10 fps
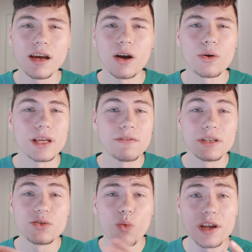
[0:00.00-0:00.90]
or
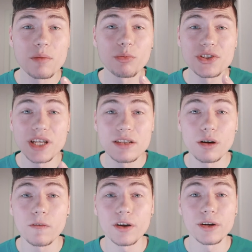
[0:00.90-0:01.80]
even twenty percent
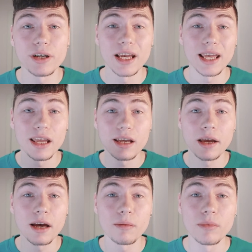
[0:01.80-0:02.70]
of your
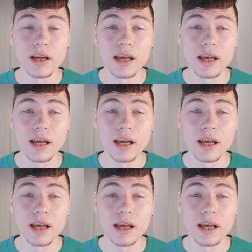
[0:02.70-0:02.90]
income